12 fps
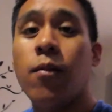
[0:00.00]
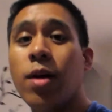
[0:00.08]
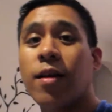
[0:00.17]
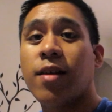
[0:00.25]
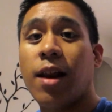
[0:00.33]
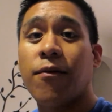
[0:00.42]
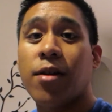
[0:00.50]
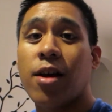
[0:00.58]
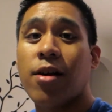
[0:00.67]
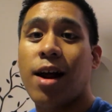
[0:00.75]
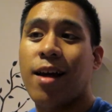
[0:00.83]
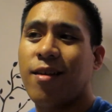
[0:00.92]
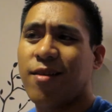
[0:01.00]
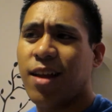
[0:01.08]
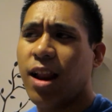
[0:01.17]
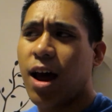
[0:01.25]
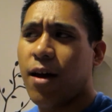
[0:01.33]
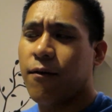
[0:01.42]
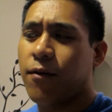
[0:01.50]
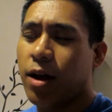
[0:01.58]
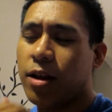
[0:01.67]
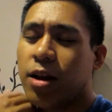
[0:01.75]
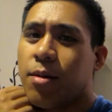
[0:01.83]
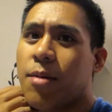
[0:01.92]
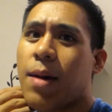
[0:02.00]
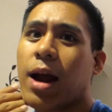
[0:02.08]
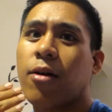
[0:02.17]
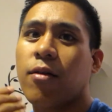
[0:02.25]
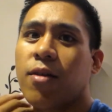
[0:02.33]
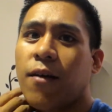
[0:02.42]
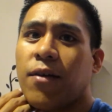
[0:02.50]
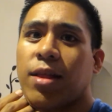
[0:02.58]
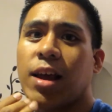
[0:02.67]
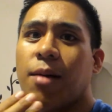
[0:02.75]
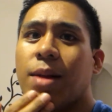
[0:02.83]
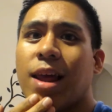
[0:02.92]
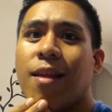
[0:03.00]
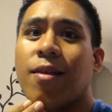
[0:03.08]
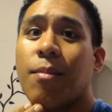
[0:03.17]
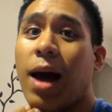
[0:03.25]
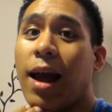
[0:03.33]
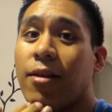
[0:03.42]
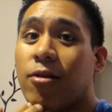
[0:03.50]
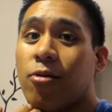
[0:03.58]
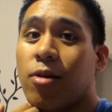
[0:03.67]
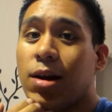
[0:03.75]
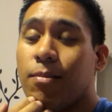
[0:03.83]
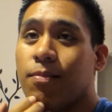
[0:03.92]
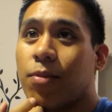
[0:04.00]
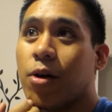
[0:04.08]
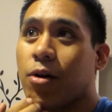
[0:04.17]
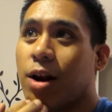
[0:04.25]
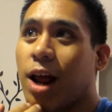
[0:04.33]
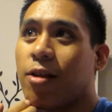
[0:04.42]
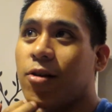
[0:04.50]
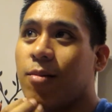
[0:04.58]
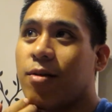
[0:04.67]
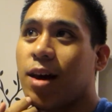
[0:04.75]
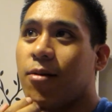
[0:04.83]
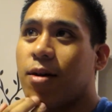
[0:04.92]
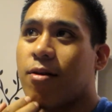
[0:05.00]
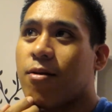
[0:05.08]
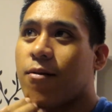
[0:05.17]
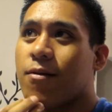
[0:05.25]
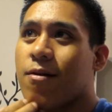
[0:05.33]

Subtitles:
Really excited for dinner, guys. I still have a little bit of macros left. I think I'm gonna eat some ice cream or an ice cream sandwich.